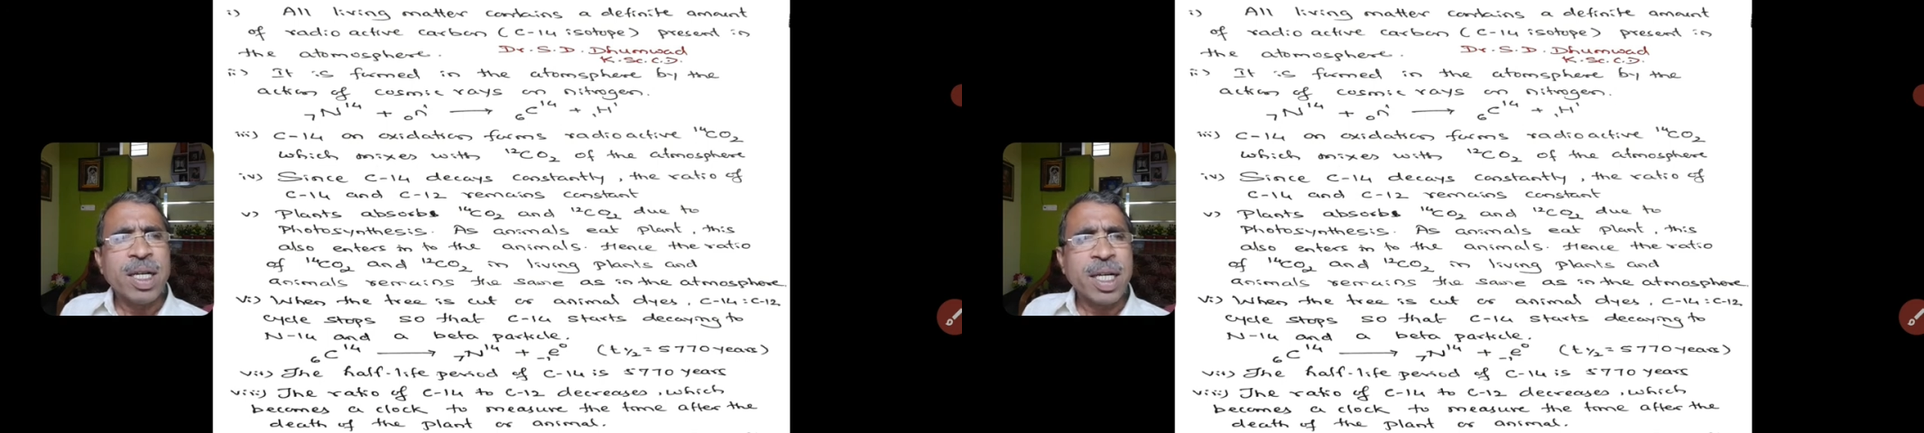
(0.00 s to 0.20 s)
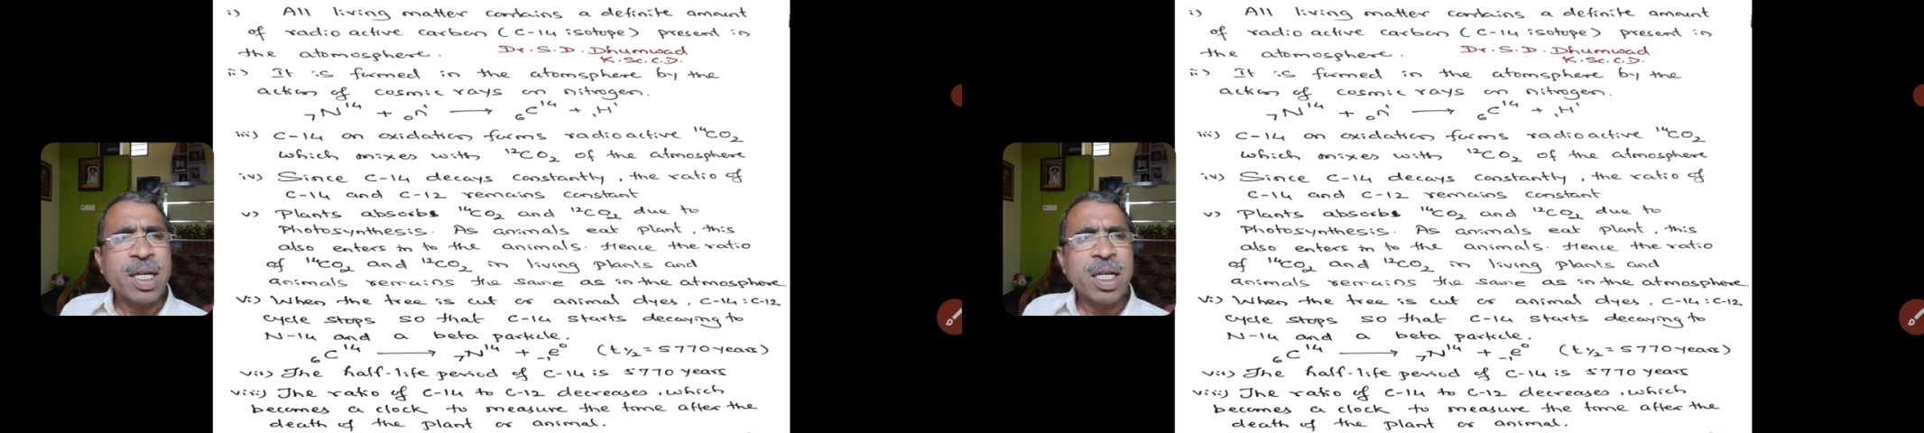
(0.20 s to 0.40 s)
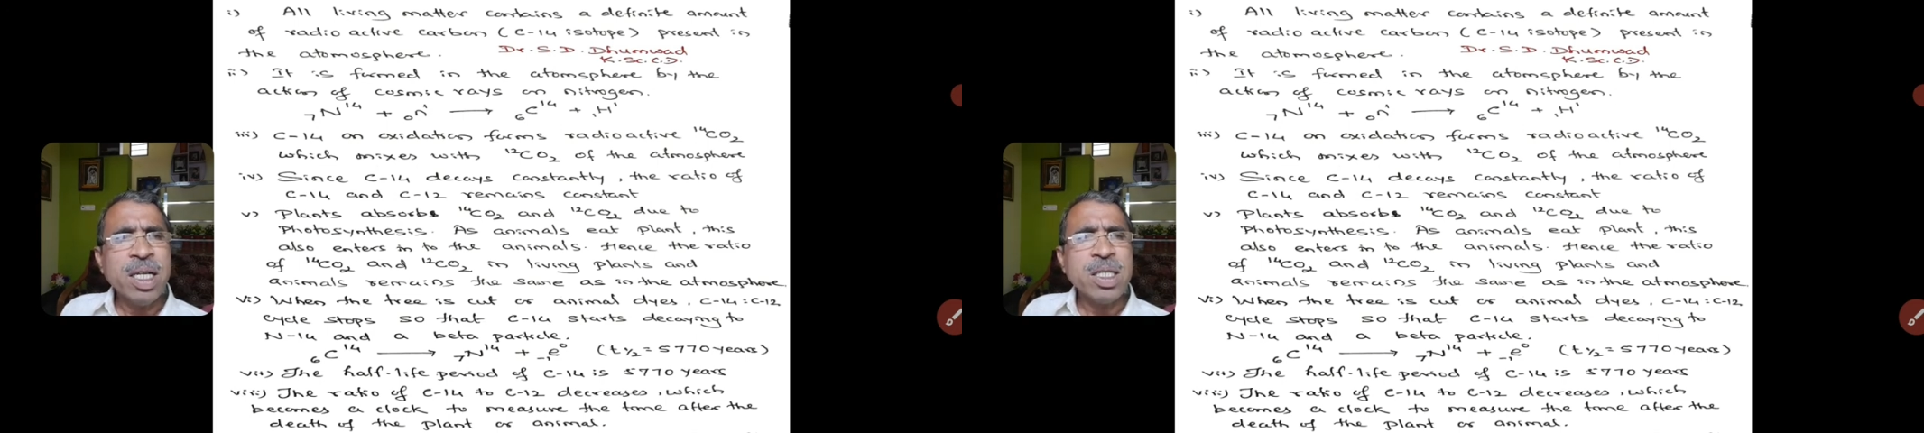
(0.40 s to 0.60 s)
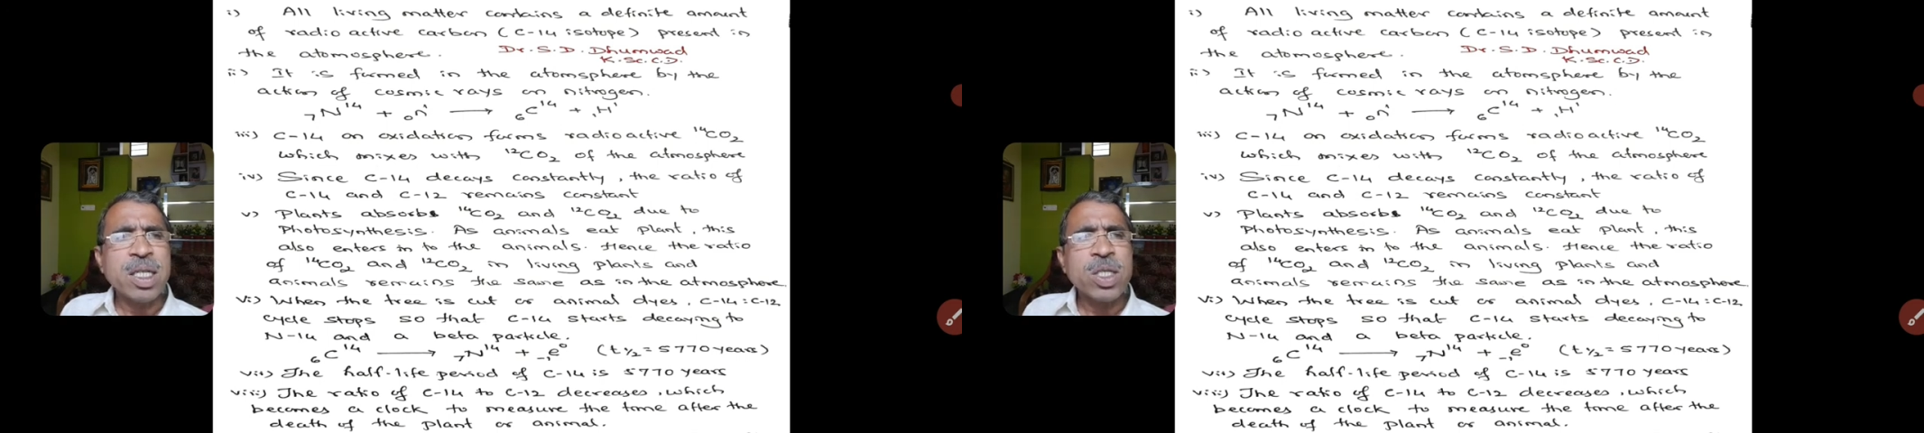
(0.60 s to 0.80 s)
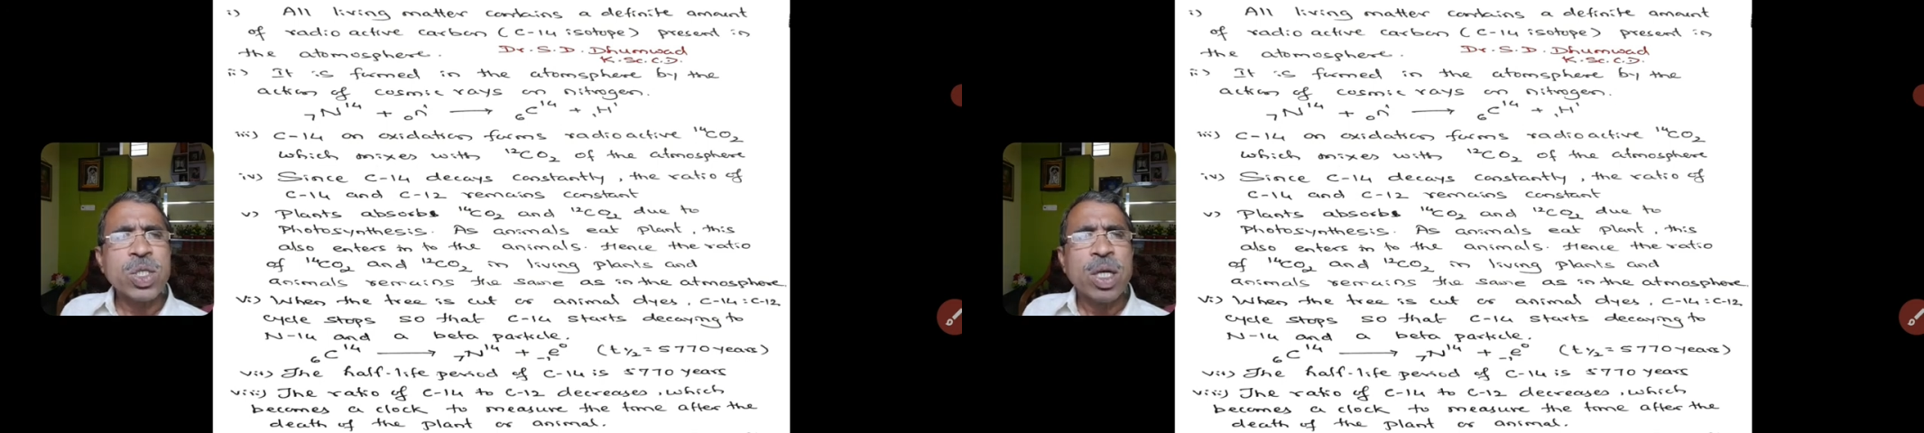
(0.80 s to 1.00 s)

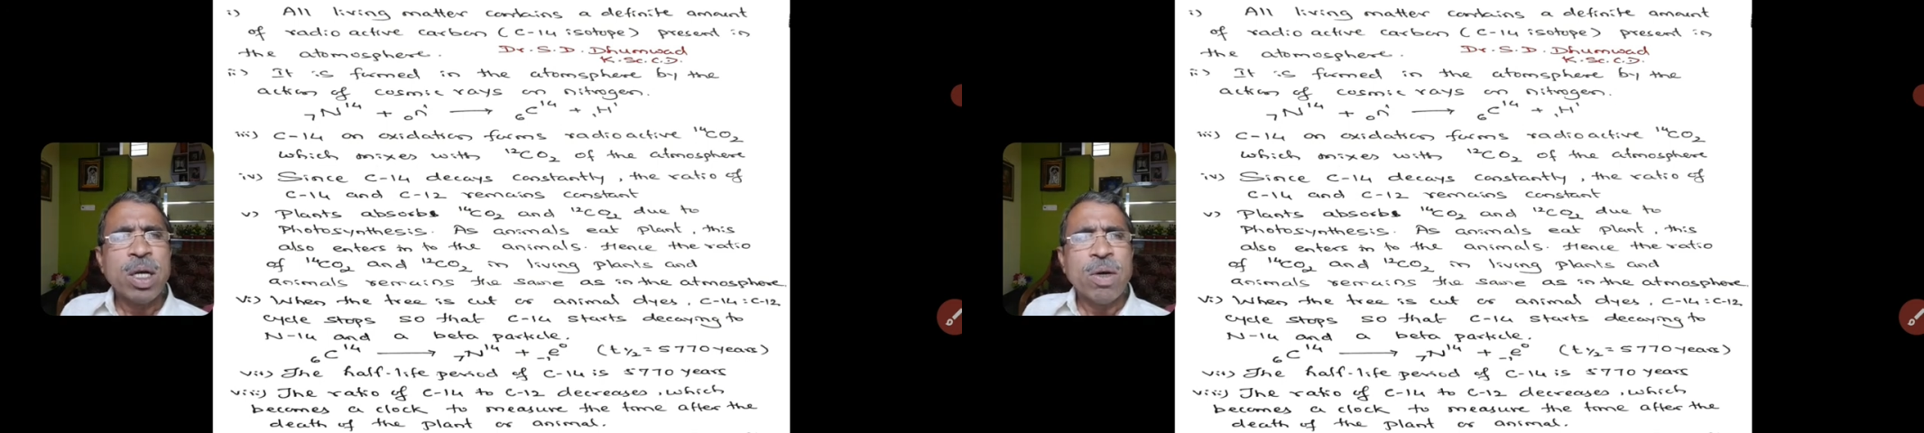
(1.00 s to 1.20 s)
decreases